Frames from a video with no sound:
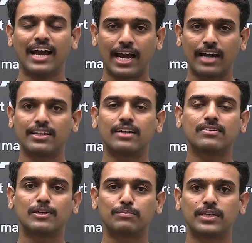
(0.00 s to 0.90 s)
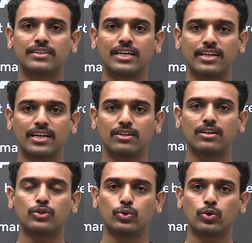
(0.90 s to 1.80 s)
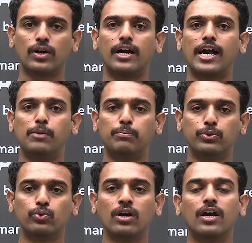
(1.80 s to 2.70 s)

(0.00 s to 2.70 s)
and that is something that can help you